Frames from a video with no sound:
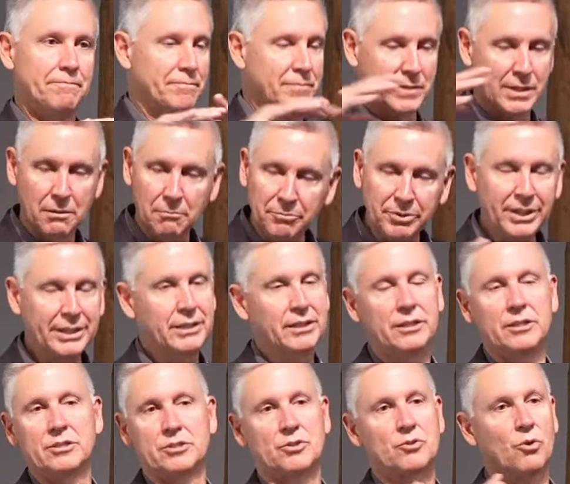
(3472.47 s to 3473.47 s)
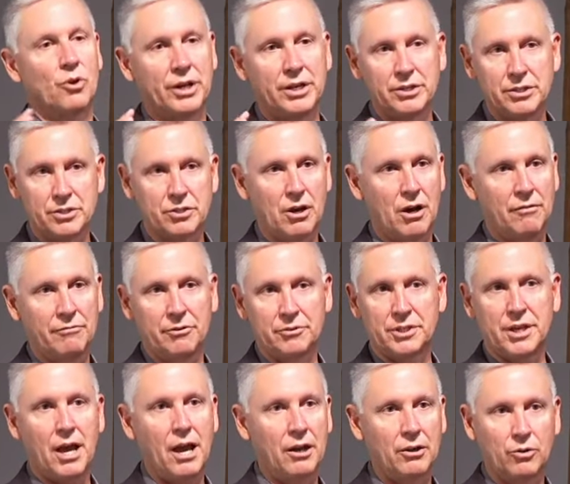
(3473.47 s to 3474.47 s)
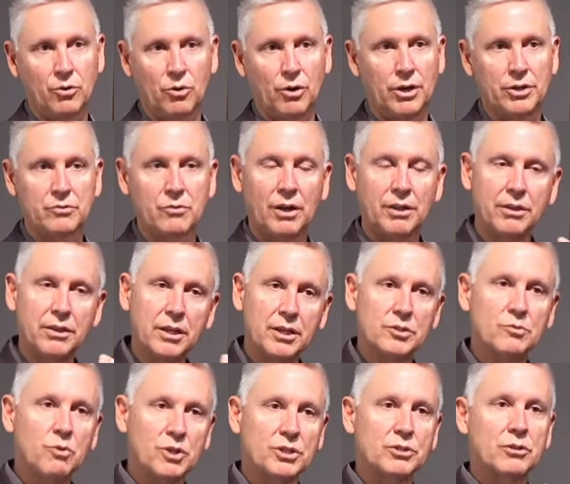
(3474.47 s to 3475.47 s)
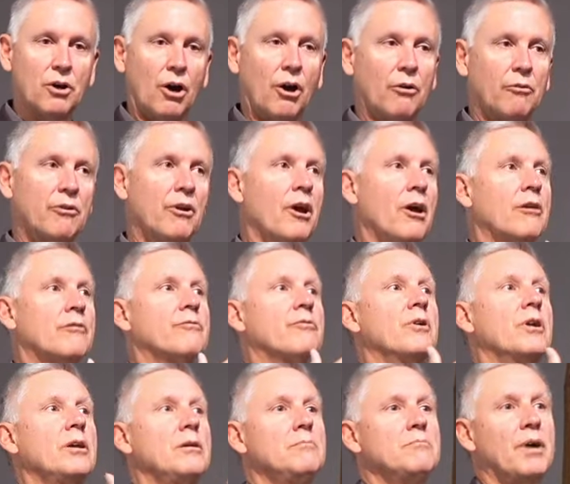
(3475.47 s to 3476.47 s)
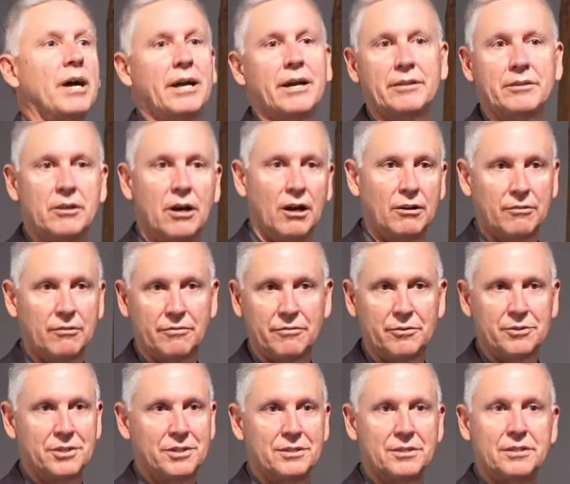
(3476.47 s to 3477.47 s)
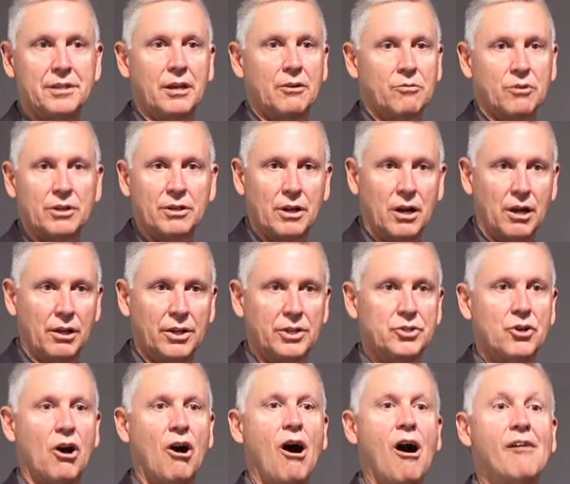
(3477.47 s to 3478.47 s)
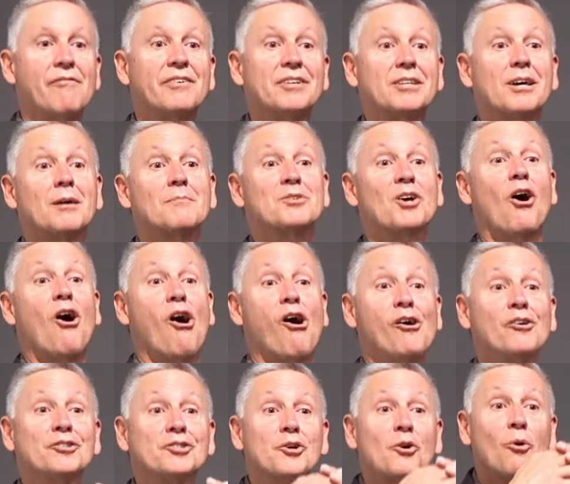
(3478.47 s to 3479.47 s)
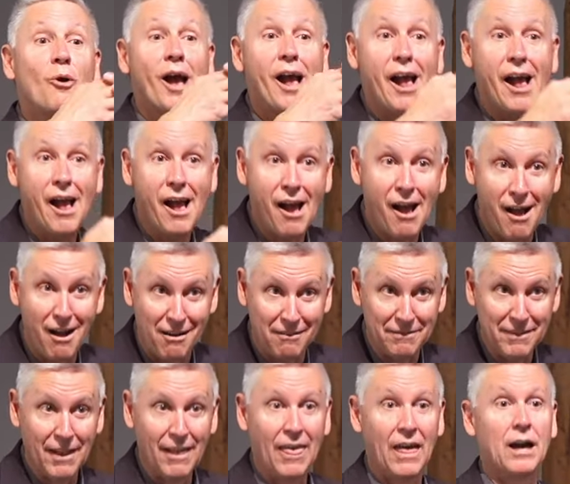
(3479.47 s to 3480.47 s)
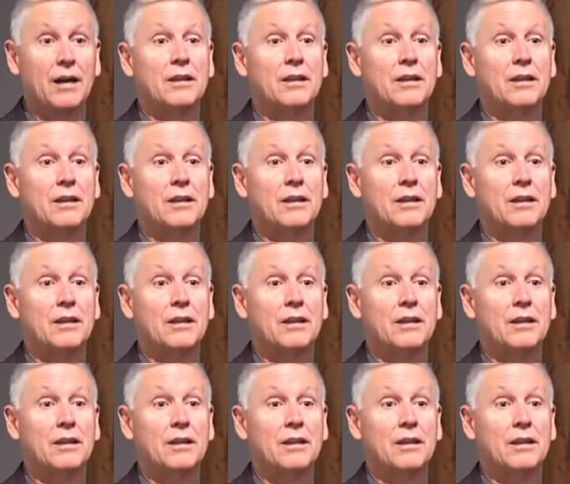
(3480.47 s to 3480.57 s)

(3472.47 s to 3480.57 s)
completely destroy and dissolve those categories, right? Things which are framed by ethnographers as sacred knowledge oftentimes also have an